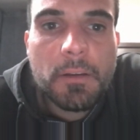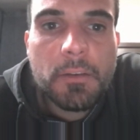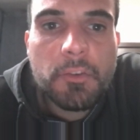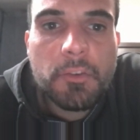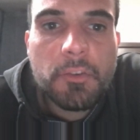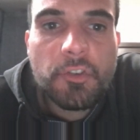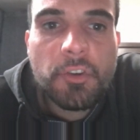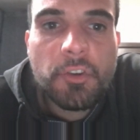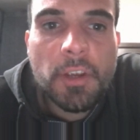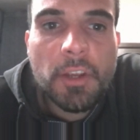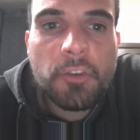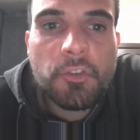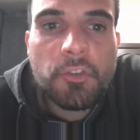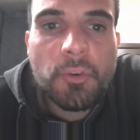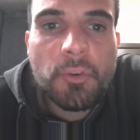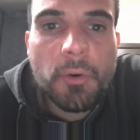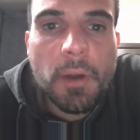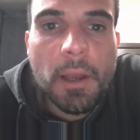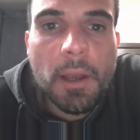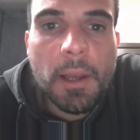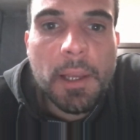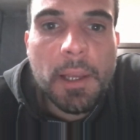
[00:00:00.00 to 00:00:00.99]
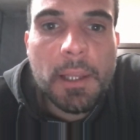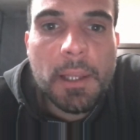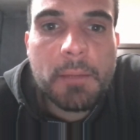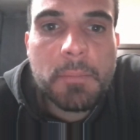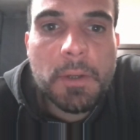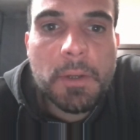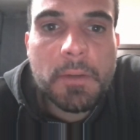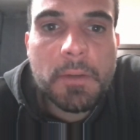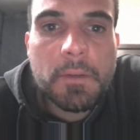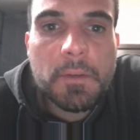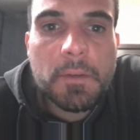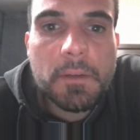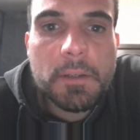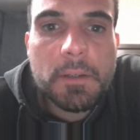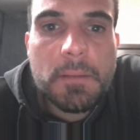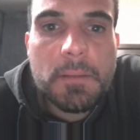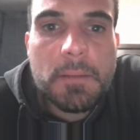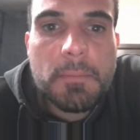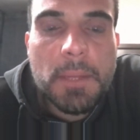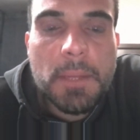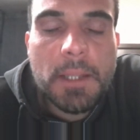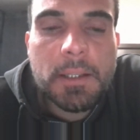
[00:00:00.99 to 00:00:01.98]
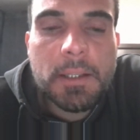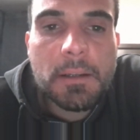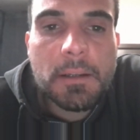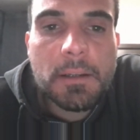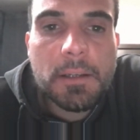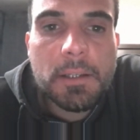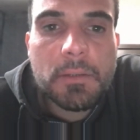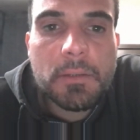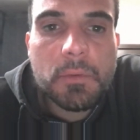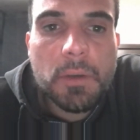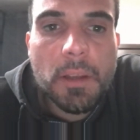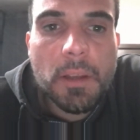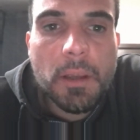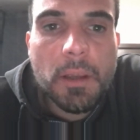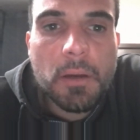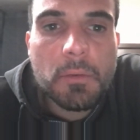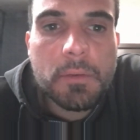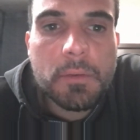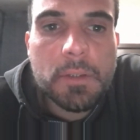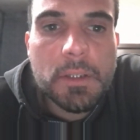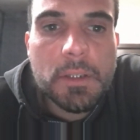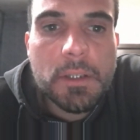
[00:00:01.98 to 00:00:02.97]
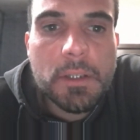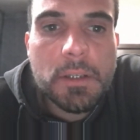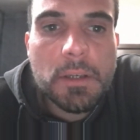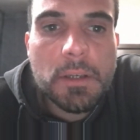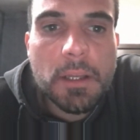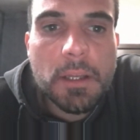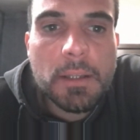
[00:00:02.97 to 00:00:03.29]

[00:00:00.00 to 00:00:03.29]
Change your alignment immediately to chaotic,